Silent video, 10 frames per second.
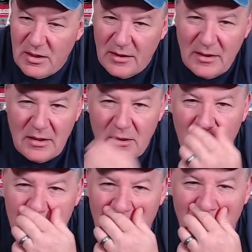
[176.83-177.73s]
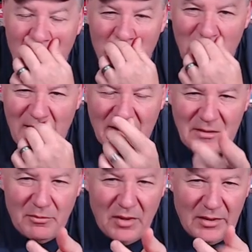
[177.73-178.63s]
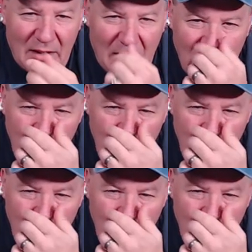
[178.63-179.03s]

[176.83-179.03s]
I think it goes up on um, next Monday.